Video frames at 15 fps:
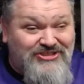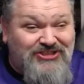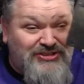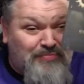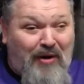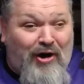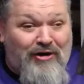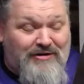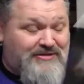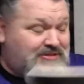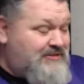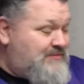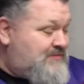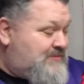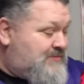smart.
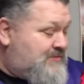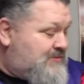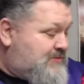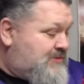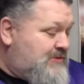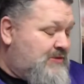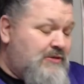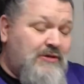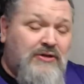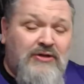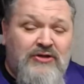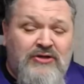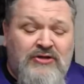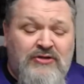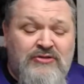
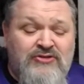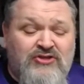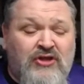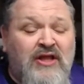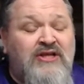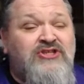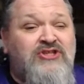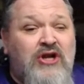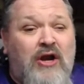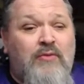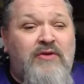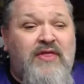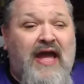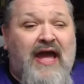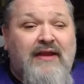So let's start
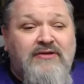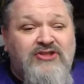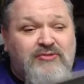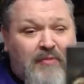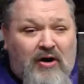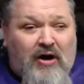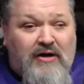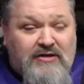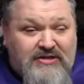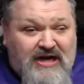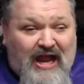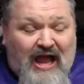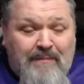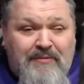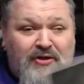with that. Smart.
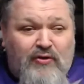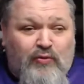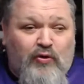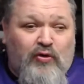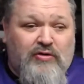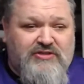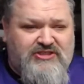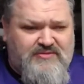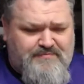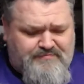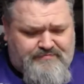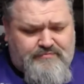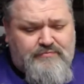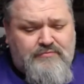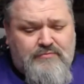Copy of the rules.
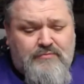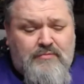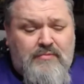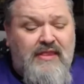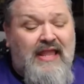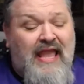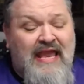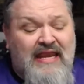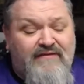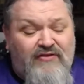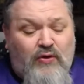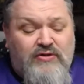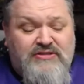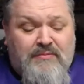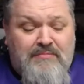And even
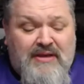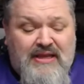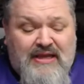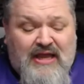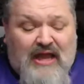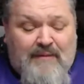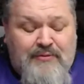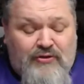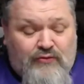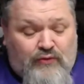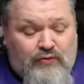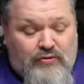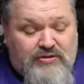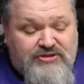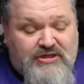though it's a mini copy of the
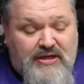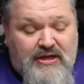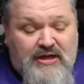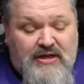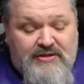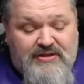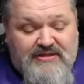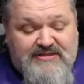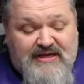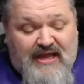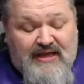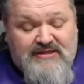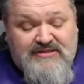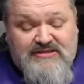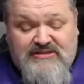rules, the
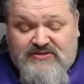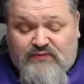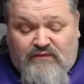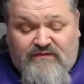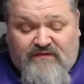text is